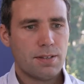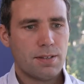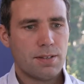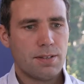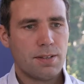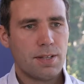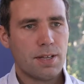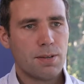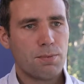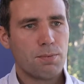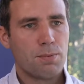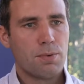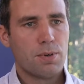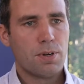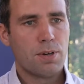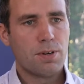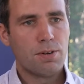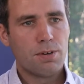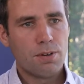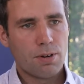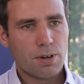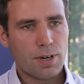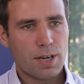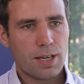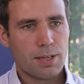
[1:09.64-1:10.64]
they are
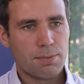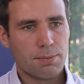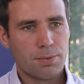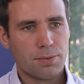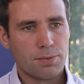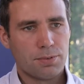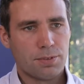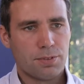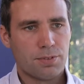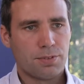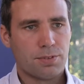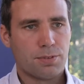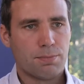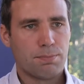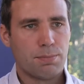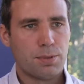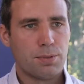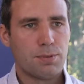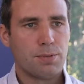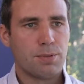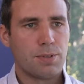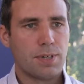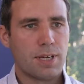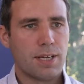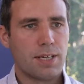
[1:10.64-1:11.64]
not able to
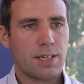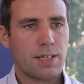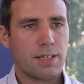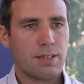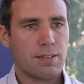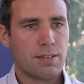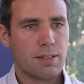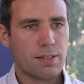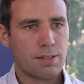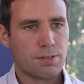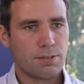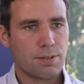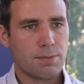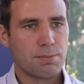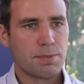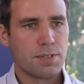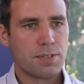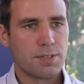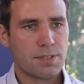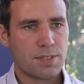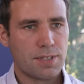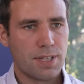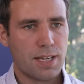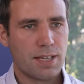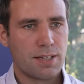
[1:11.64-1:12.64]
support any
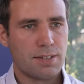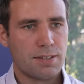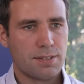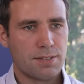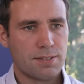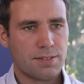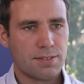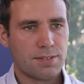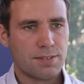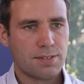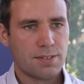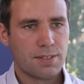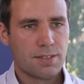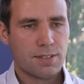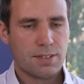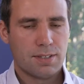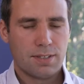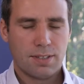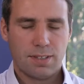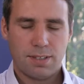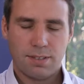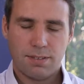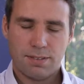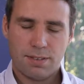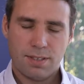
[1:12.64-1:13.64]
encryption standards.
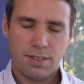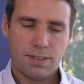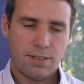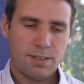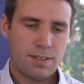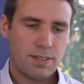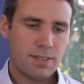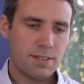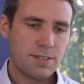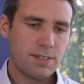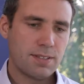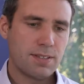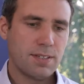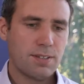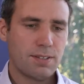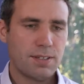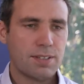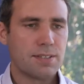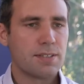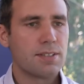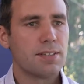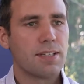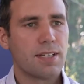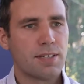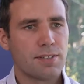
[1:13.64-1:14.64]
This
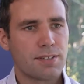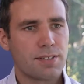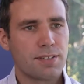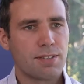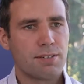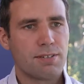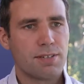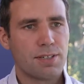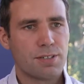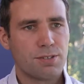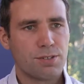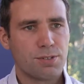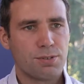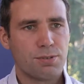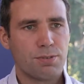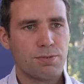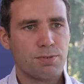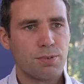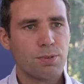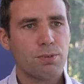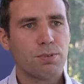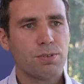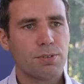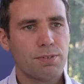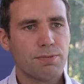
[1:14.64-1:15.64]
isn't necessarily true
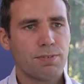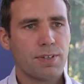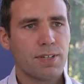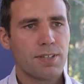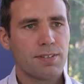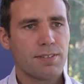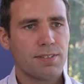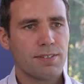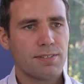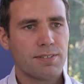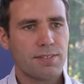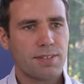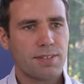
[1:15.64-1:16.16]
of all devices